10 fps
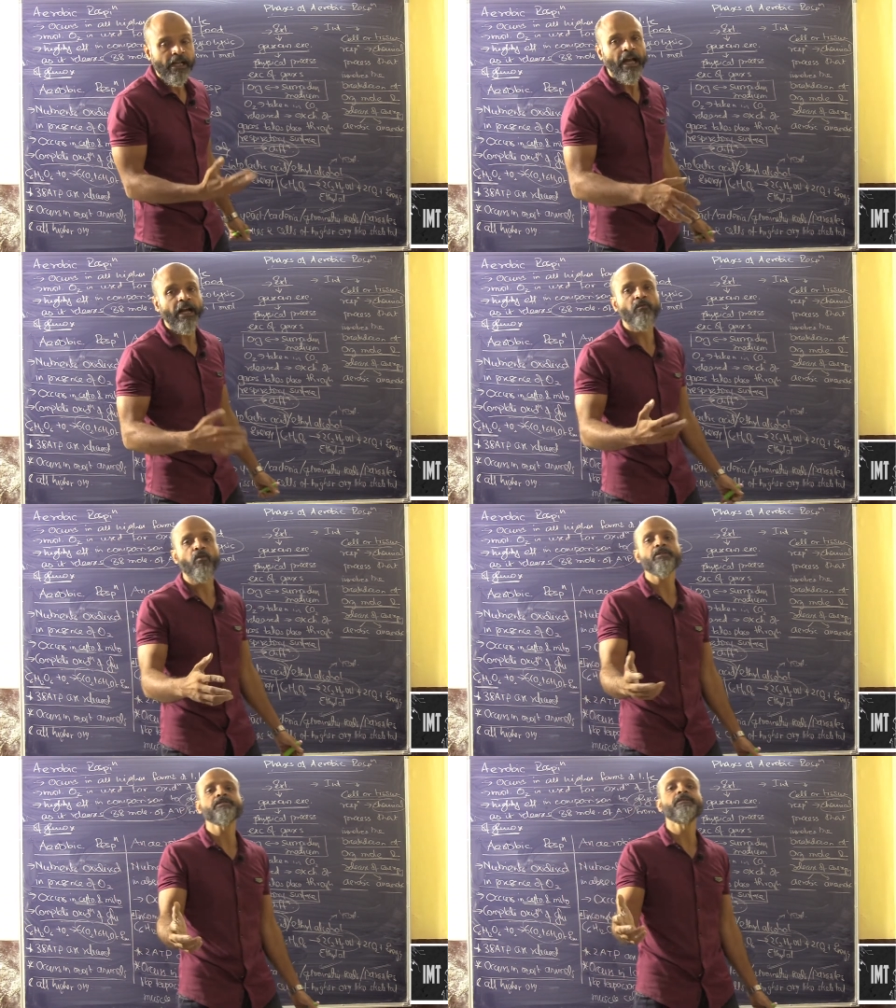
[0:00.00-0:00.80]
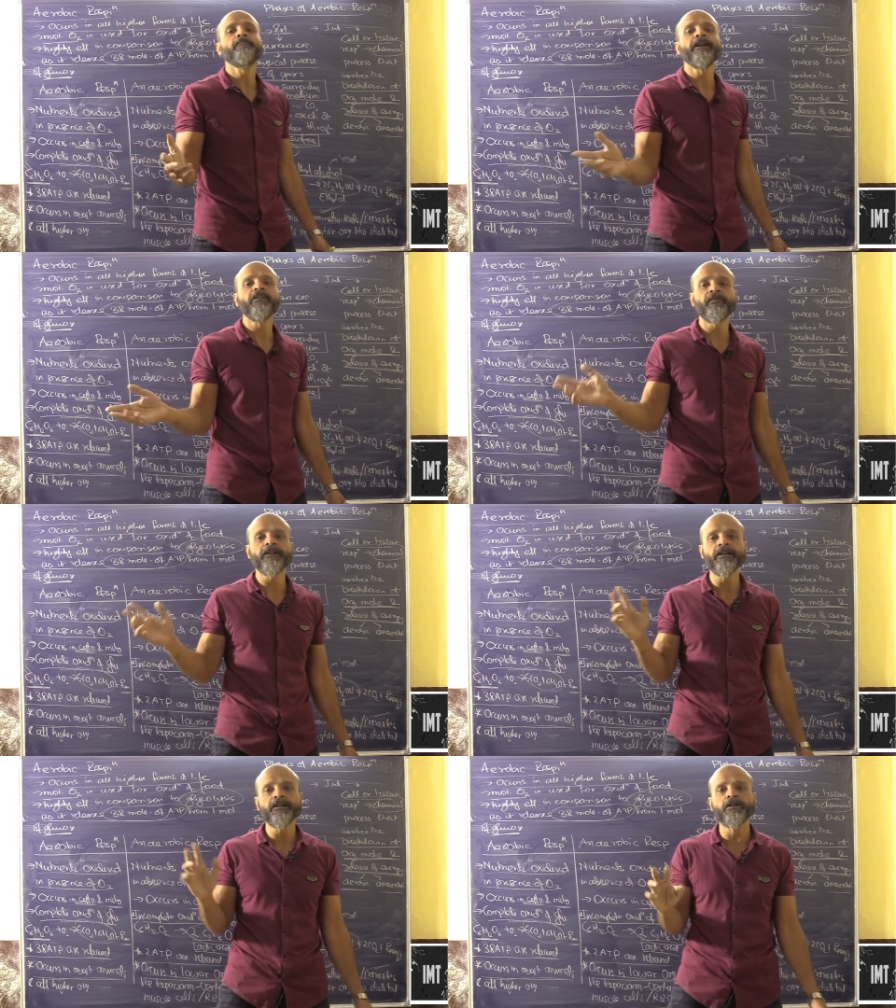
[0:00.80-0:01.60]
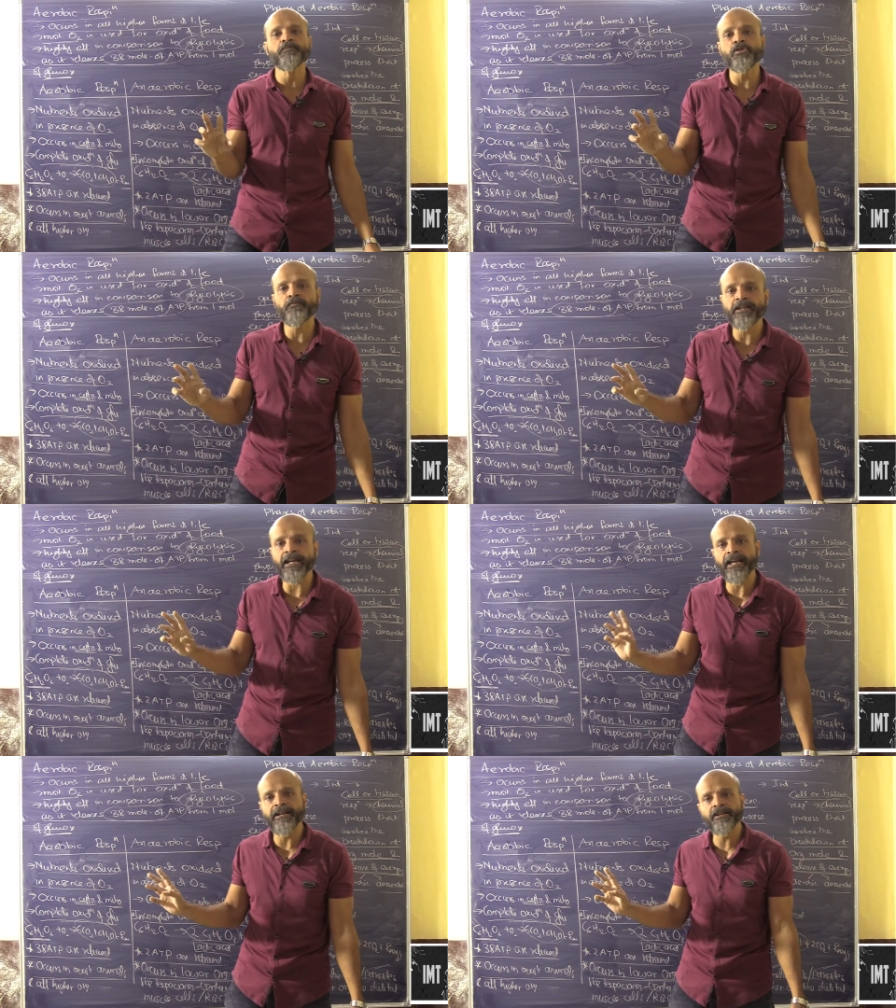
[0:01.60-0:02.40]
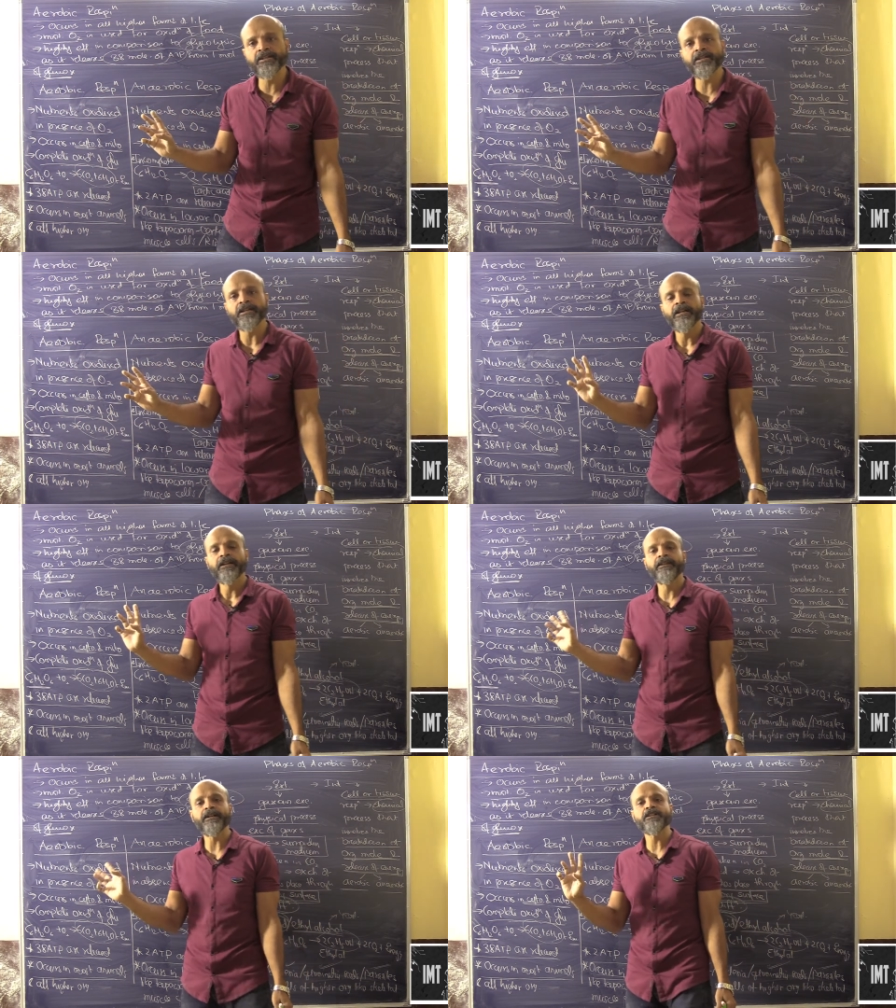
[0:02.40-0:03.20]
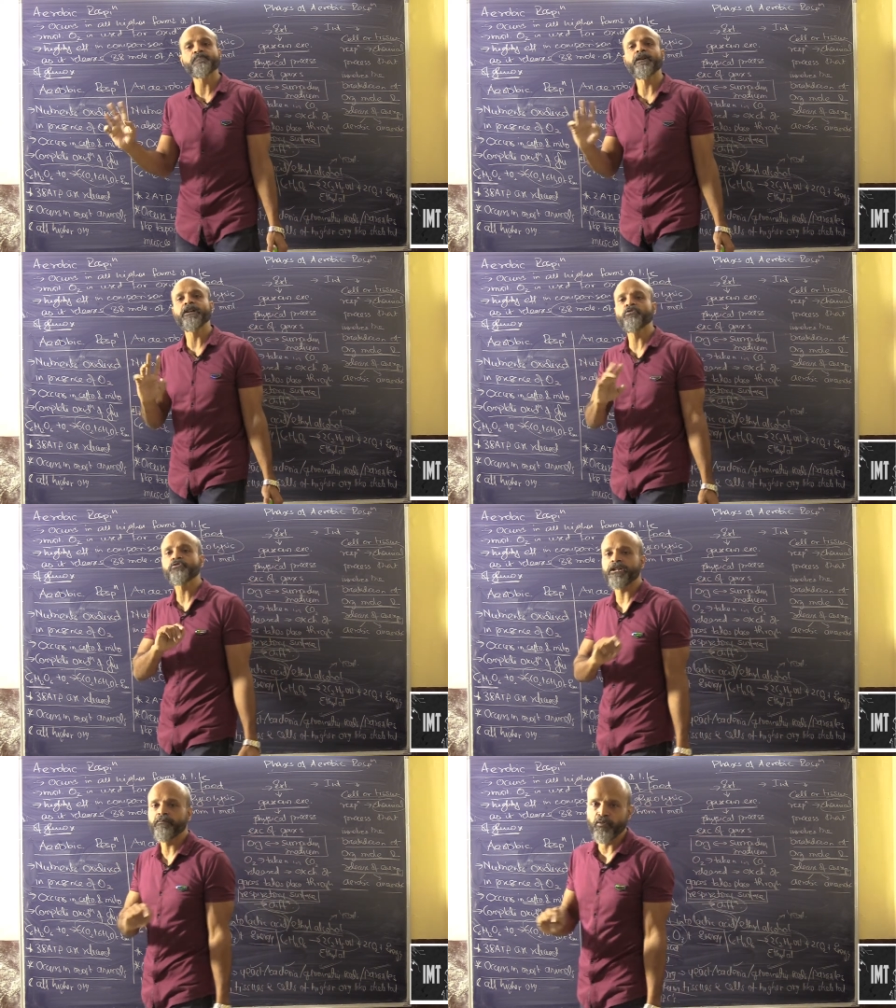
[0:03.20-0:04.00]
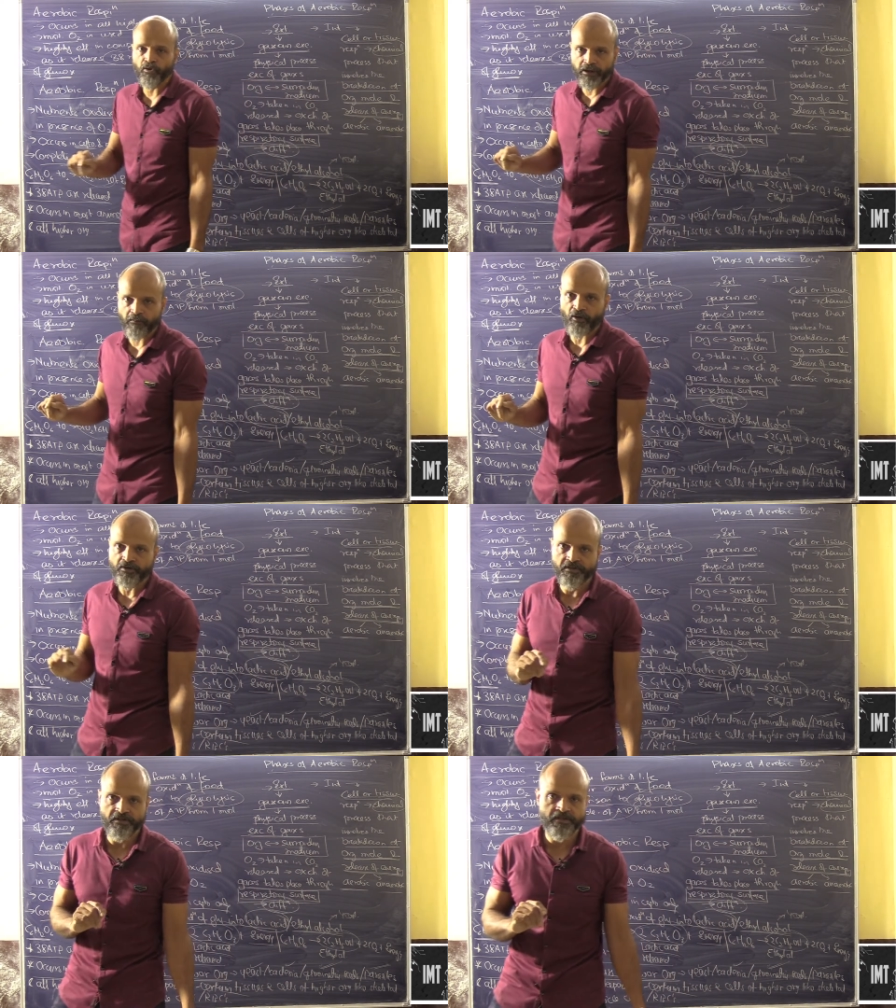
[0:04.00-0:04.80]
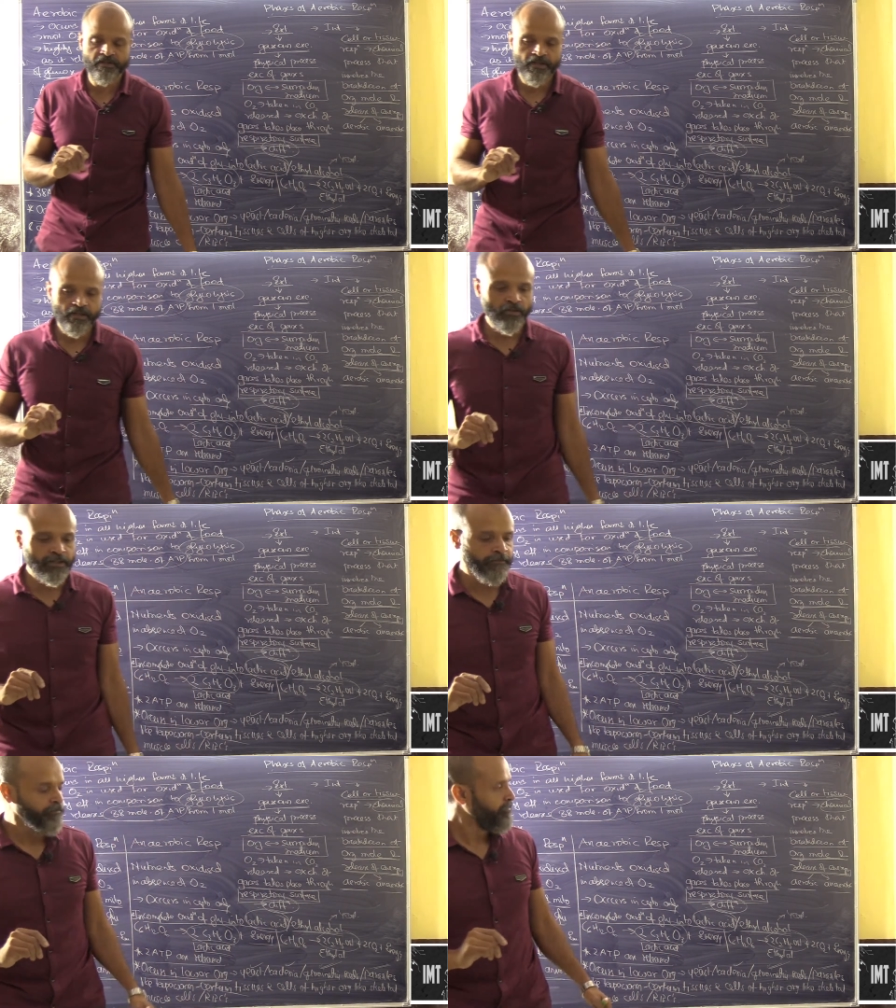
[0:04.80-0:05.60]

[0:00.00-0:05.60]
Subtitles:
and what is the benefit in terms of the energy that is produced in both the processes. Okay.